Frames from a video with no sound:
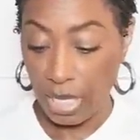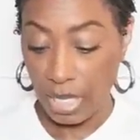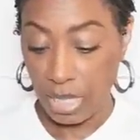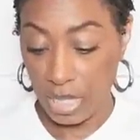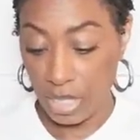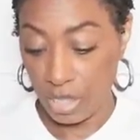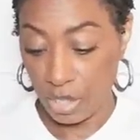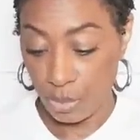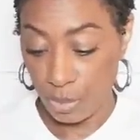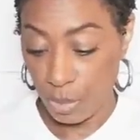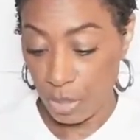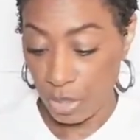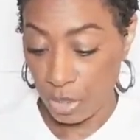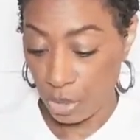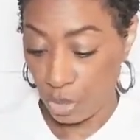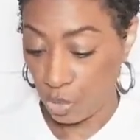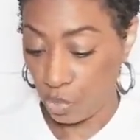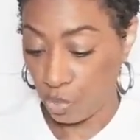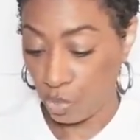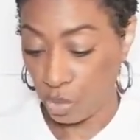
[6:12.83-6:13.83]
This
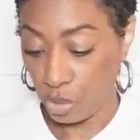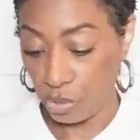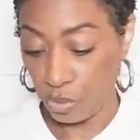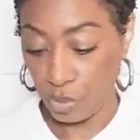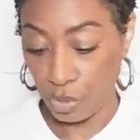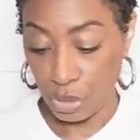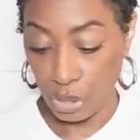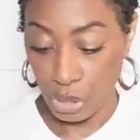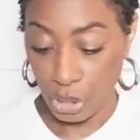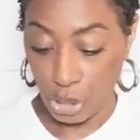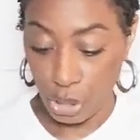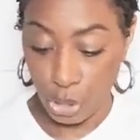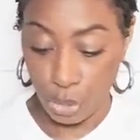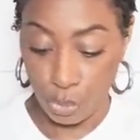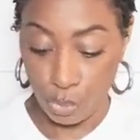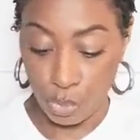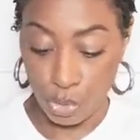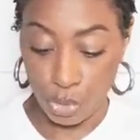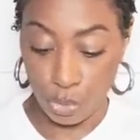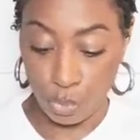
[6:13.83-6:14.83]
piece is really, really
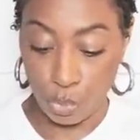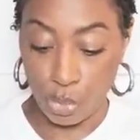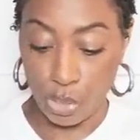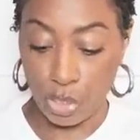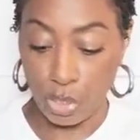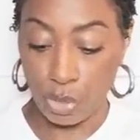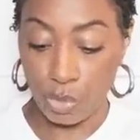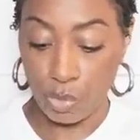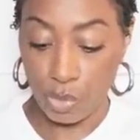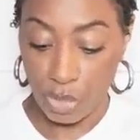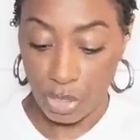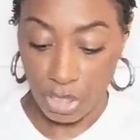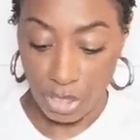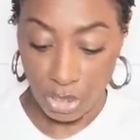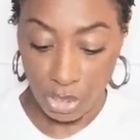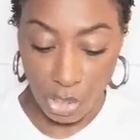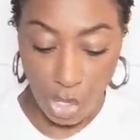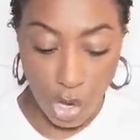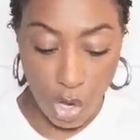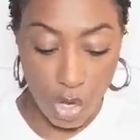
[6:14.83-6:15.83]
cute as well.
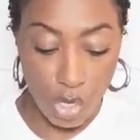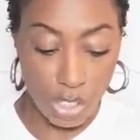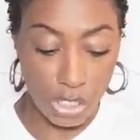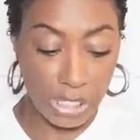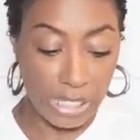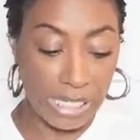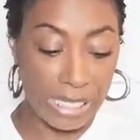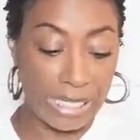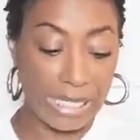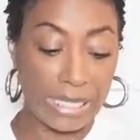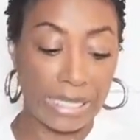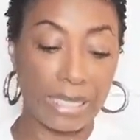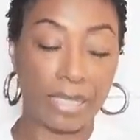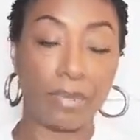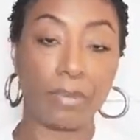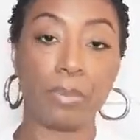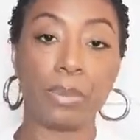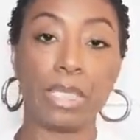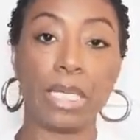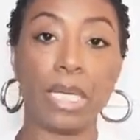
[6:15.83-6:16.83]
It's all lace
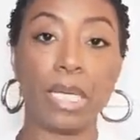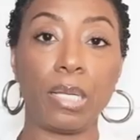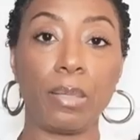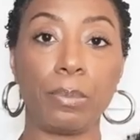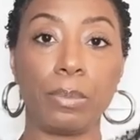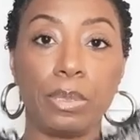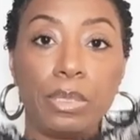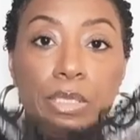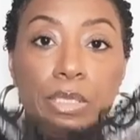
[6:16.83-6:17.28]
up top,